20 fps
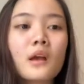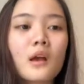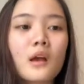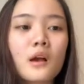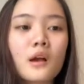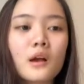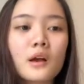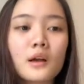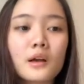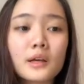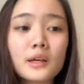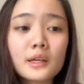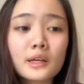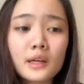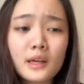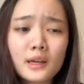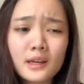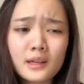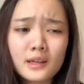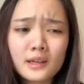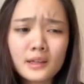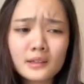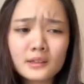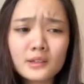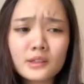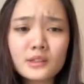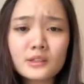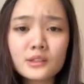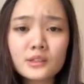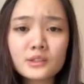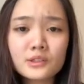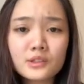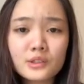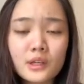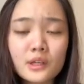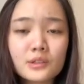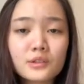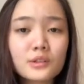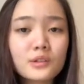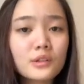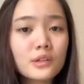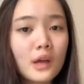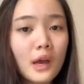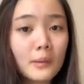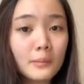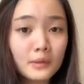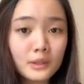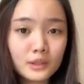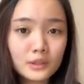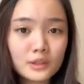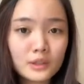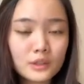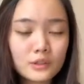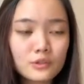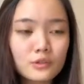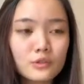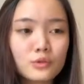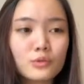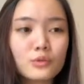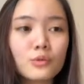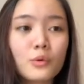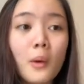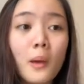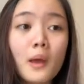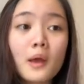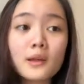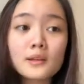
Uh, intelligence is the abilities to